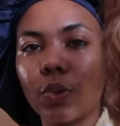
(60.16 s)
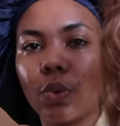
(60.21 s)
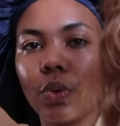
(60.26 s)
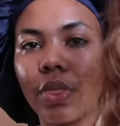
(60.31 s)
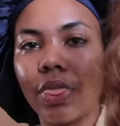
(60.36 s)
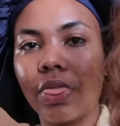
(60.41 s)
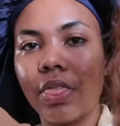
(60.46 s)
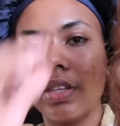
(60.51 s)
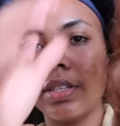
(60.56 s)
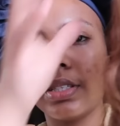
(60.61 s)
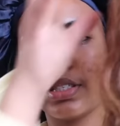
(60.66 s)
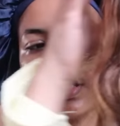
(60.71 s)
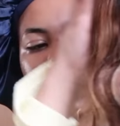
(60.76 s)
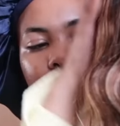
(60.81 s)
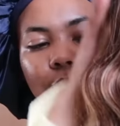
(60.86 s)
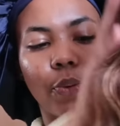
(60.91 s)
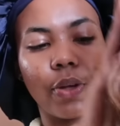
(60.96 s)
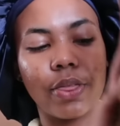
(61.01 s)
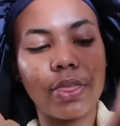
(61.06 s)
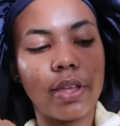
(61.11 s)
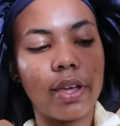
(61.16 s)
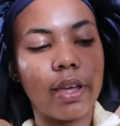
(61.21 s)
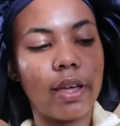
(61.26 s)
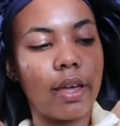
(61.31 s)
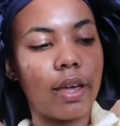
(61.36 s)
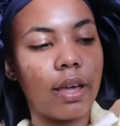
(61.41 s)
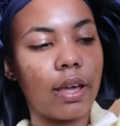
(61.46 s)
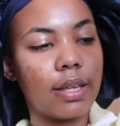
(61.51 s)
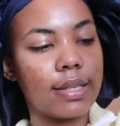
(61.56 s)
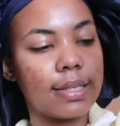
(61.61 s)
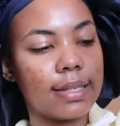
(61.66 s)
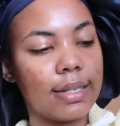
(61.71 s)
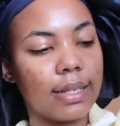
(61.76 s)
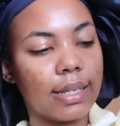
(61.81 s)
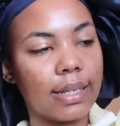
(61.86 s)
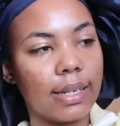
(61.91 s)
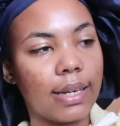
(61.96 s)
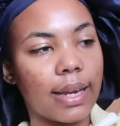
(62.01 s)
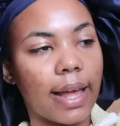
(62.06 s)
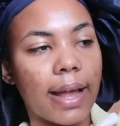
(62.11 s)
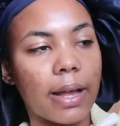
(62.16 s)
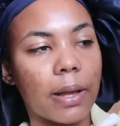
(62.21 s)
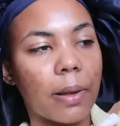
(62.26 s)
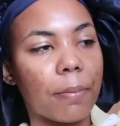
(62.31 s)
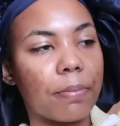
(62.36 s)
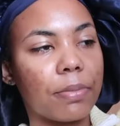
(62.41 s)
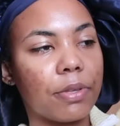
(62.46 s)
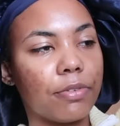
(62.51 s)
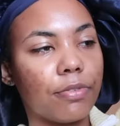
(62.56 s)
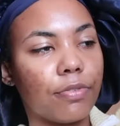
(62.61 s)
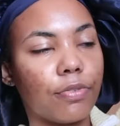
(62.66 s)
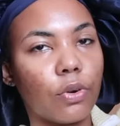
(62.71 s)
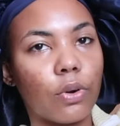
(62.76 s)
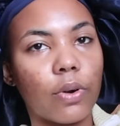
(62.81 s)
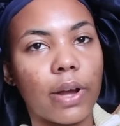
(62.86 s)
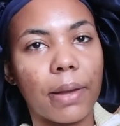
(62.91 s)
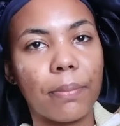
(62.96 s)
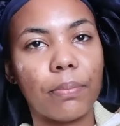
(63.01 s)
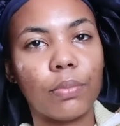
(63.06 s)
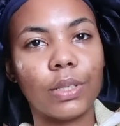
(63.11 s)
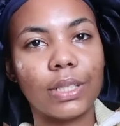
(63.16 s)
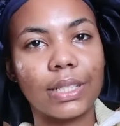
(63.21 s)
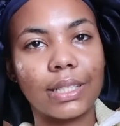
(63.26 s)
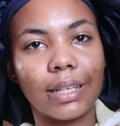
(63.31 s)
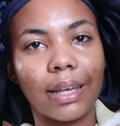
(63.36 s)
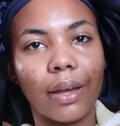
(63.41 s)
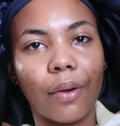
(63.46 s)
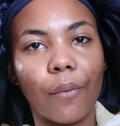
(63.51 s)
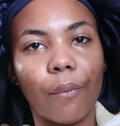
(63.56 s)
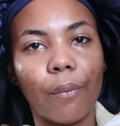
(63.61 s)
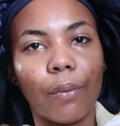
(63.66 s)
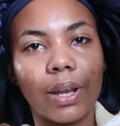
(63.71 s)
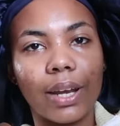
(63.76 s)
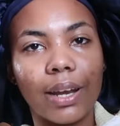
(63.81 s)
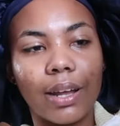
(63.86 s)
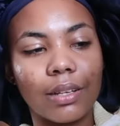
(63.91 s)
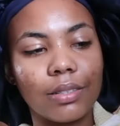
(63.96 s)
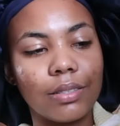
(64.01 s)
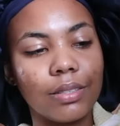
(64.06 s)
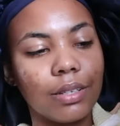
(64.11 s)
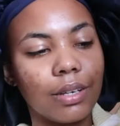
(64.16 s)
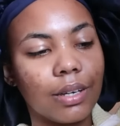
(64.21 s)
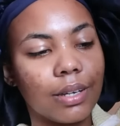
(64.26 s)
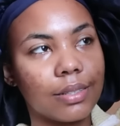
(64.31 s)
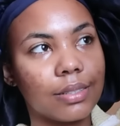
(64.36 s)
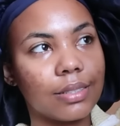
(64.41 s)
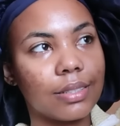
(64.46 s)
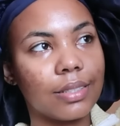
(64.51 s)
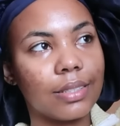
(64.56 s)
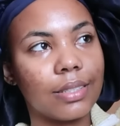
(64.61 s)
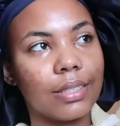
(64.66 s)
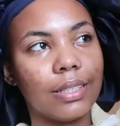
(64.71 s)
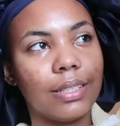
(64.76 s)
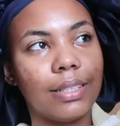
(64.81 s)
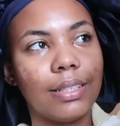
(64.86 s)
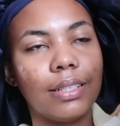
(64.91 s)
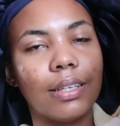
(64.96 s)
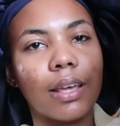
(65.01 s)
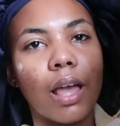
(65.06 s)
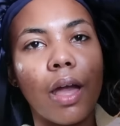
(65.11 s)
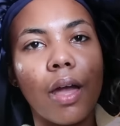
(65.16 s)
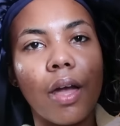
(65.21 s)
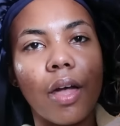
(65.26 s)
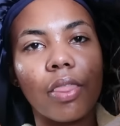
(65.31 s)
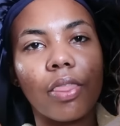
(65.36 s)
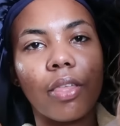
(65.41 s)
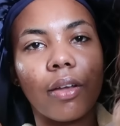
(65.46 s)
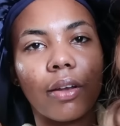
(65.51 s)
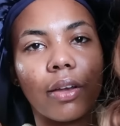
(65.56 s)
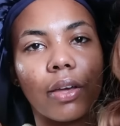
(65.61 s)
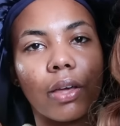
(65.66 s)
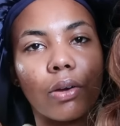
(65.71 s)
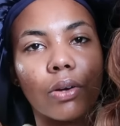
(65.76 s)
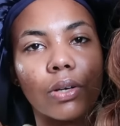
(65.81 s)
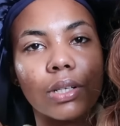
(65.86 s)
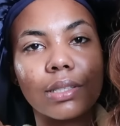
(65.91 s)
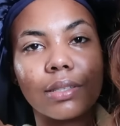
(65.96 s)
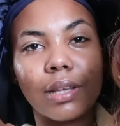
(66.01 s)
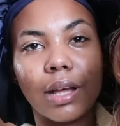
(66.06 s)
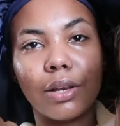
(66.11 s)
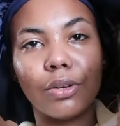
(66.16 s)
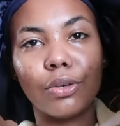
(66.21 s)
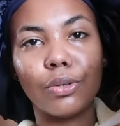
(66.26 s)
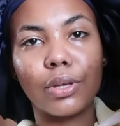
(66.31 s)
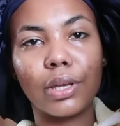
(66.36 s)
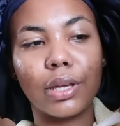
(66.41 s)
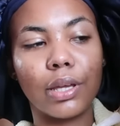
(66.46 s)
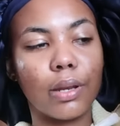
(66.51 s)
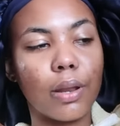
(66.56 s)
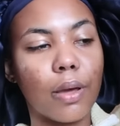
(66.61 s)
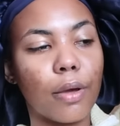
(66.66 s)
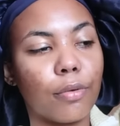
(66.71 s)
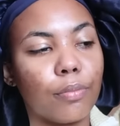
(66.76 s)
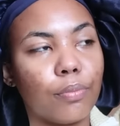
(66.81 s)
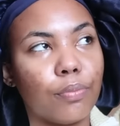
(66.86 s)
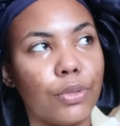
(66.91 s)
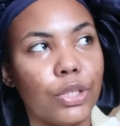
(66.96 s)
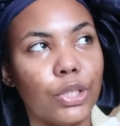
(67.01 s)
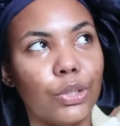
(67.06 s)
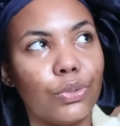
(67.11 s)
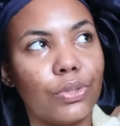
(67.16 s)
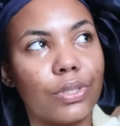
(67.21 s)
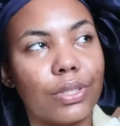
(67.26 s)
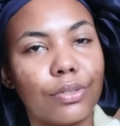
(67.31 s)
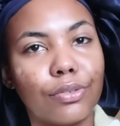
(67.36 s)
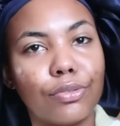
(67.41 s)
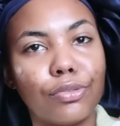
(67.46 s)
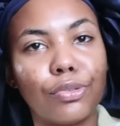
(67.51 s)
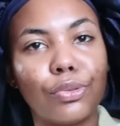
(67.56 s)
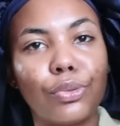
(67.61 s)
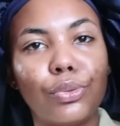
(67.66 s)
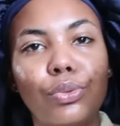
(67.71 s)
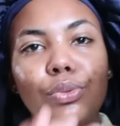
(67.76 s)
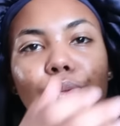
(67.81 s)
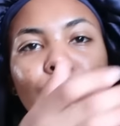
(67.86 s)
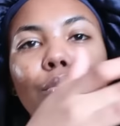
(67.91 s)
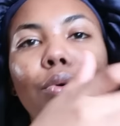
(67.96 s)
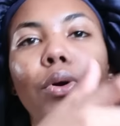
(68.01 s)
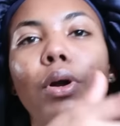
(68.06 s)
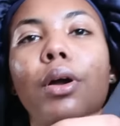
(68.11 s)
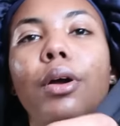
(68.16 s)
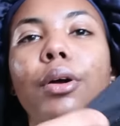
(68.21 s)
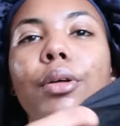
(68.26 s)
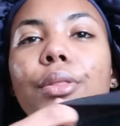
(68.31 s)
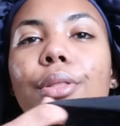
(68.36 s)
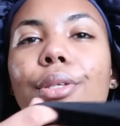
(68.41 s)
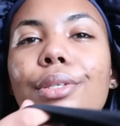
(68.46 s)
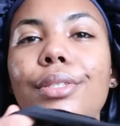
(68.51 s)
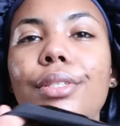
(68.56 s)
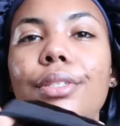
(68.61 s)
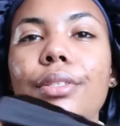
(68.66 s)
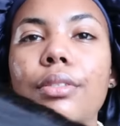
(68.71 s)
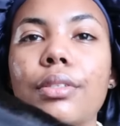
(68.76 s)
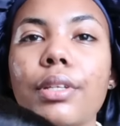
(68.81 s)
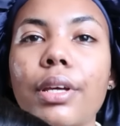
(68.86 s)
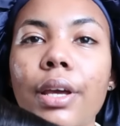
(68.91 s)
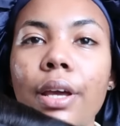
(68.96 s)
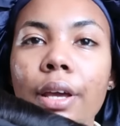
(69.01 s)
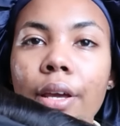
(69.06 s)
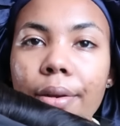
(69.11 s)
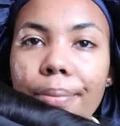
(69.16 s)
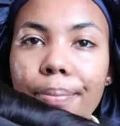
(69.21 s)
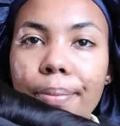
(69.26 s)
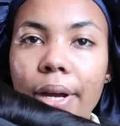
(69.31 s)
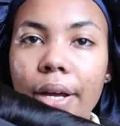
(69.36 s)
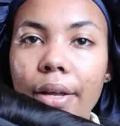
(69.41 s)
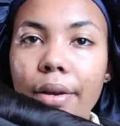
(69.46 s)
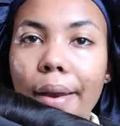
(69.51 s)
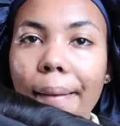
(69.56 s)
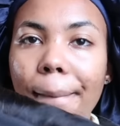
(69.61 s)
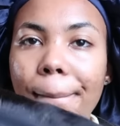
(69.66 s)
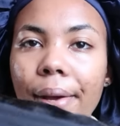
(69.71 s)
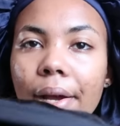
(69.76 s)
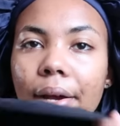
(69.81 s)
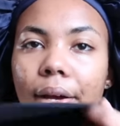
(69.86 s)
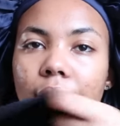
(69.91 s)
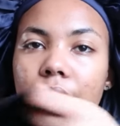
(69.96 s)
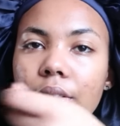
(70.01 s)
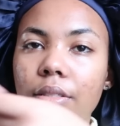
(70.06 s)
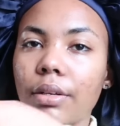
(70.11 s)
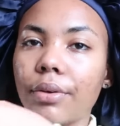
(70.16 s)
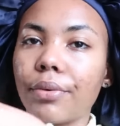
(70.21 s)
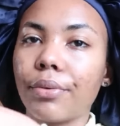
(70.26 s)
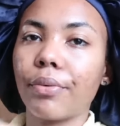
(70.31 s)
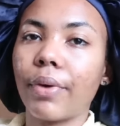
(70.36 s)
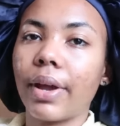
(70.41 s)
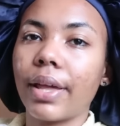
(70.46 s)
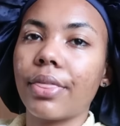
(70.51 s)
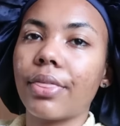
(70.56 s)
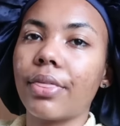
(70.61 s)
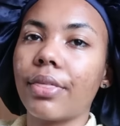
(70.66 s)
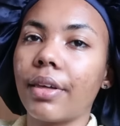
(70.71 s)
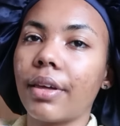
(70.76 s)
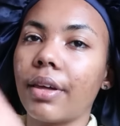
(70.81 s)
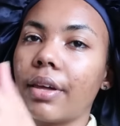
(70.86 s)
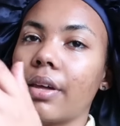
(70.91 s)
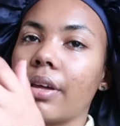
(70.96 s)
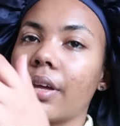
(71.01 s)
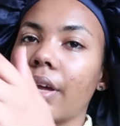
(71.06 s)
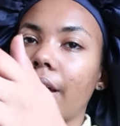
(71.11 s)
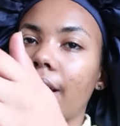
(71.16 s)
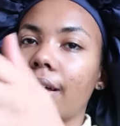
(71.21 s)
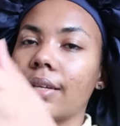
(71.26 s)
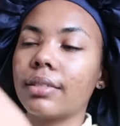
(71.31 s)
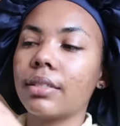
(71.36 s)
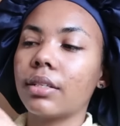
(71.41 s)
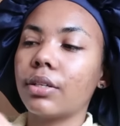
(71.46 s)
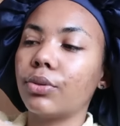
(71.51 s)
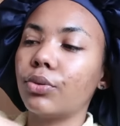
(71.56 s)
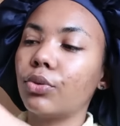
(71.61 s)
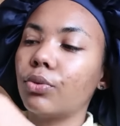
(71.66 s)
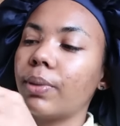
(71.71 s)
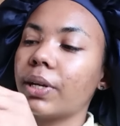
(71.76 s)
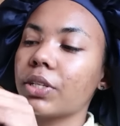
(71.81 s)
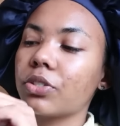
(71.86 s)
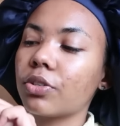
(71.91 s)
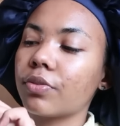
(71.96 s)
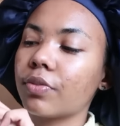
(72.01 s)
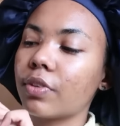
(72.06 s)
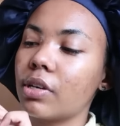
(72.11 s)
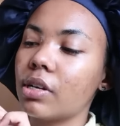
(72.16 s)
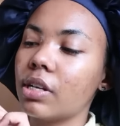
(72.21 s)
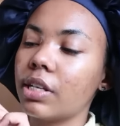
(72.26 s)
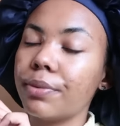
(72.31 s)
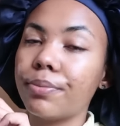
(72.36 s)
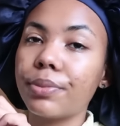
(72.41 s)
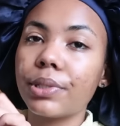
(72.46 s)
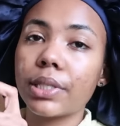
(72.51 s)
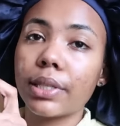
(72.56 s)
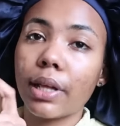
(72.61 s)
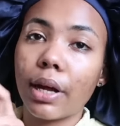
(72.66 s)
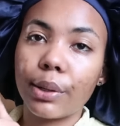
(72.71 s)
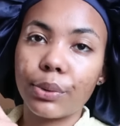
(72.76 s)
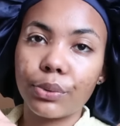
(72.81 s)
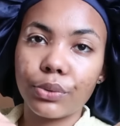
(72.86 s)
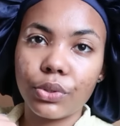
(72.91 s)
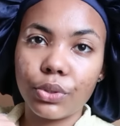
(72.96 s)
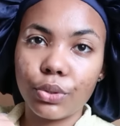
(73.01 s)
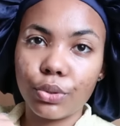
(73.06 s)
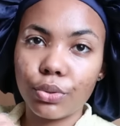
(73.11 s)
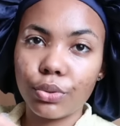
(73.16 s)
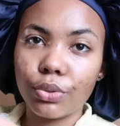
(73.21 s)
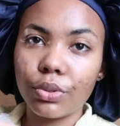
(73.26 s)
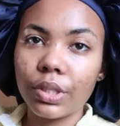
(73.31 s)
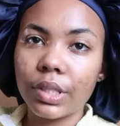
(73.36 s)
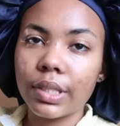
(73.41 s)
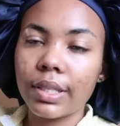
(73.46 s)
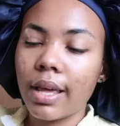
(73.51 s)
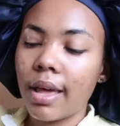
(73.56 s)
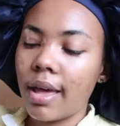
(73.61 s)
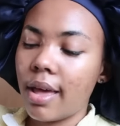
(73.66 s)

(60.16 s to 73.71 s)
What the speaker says: So this is what the hair is looking like before I put it on. As you can see, the curls are looking beautiful. This is the headband pad right there. It has a whole bunch of clips that I'll use.